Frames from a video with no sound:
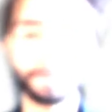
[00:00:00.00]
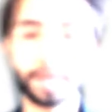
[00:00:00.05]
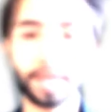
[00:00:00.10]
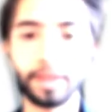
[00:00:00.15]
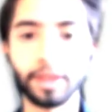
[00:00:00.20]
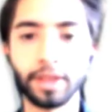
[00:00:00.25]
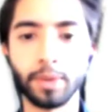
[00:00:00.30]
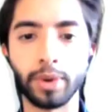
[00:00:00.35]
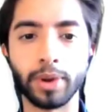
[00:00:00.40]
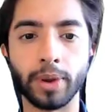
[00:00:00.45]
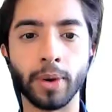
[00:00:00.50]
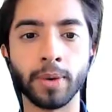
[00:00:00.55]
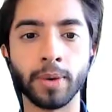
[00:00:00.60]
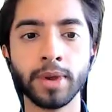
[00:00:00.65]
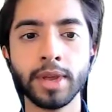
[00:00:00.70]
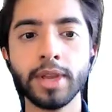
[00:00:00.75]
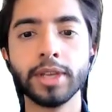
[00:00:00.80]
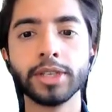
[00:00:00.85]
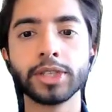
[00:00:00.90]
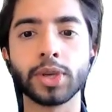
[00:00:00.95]
And there we go.
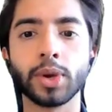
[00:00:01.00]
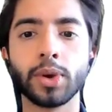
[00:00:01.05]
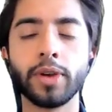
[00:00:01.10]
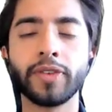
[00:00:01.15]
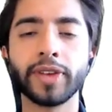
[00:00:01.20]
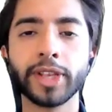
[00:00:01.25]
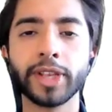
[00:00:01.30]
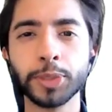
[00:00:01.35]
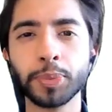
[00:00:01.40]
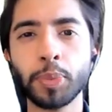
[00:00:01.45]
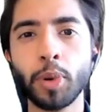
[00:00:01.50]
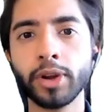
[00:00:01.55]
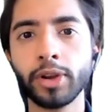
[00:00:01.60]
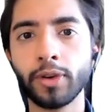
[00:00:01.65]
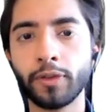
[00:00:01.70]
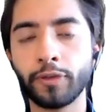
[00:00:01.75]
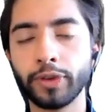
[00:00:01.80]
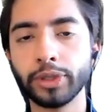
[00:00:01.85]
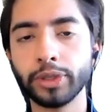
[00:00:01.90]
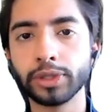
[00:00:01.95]
So if at this
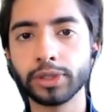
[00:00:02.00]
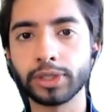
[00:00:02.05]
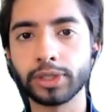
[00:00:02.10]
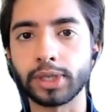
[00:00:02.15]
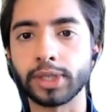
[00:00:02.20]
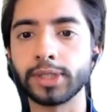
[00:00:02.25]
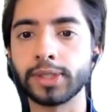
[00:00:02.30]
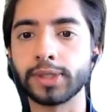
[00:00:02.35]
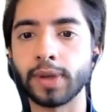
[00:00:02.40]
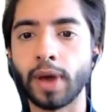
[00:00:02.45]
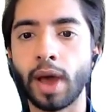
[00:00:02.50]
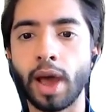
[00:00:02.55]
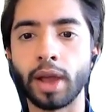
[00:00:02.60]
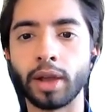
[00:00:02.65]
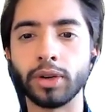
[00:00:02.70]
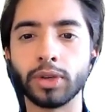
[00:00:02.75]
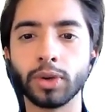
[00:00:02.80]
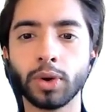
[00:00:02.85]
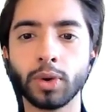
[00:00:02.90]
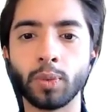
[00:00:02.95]
point your Fusion starts to
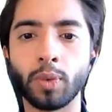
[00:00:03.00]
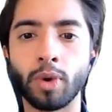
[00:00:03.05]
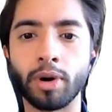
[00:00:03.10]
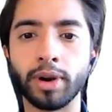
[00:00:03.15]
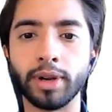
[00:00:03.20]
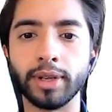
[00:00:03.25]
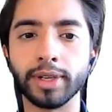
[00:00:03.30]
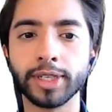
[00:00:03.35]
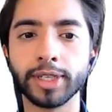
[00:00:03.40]
hang, don't worry.